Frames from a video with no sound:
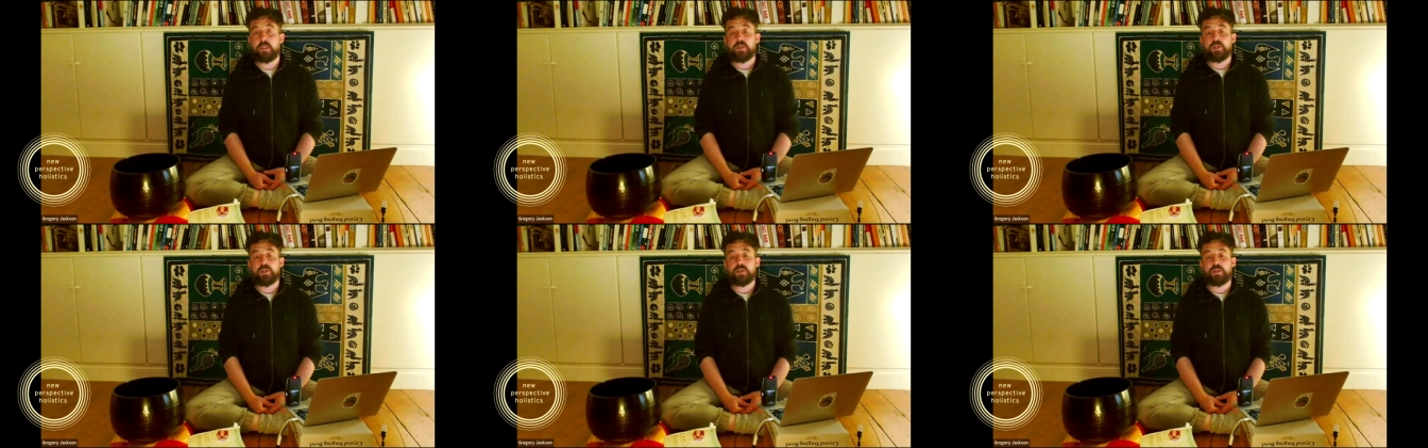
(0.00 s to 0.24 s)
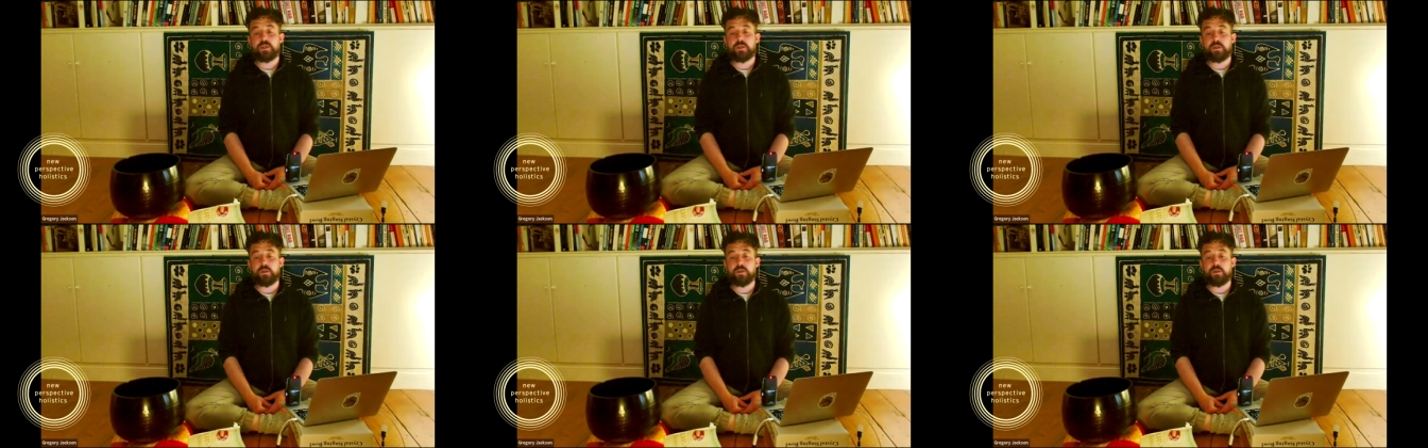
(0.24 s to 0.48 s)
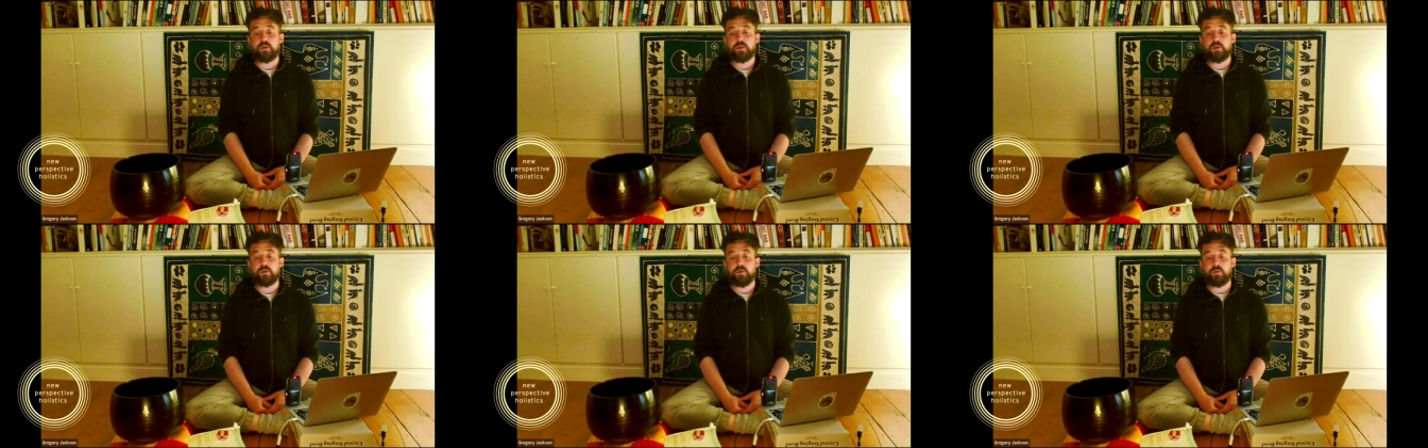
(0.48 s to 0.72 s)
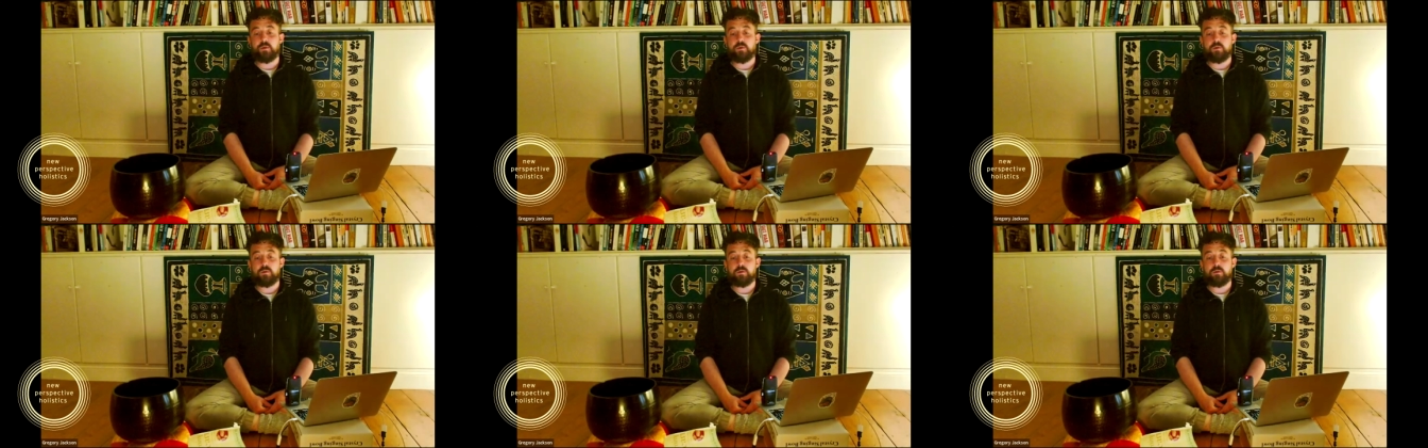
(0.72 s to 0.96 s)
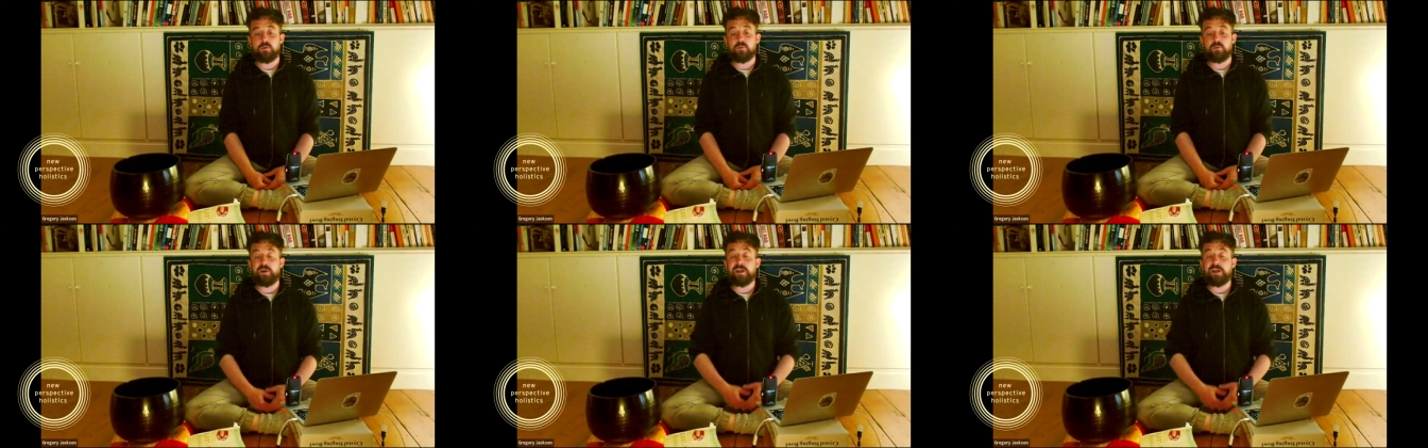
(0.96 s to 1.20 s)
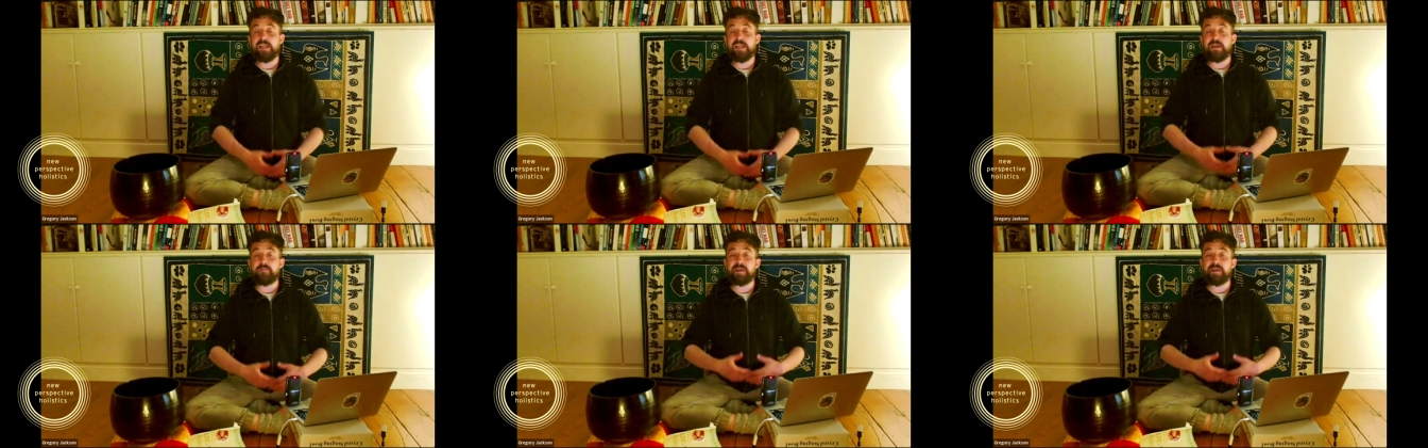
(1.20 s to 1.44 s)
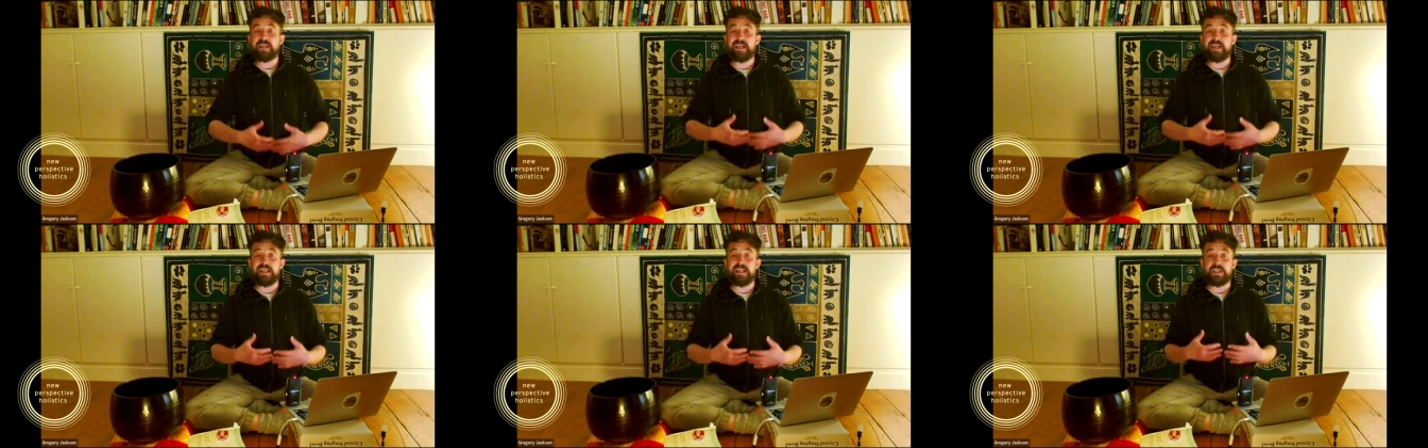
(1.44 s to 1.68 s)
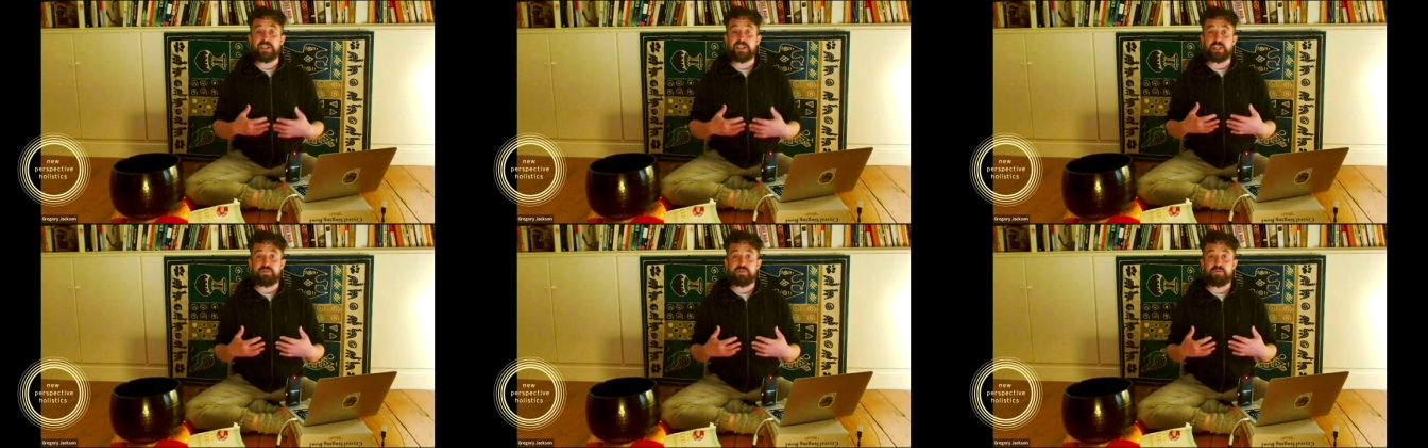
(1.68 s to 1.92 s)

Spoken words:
to really begin to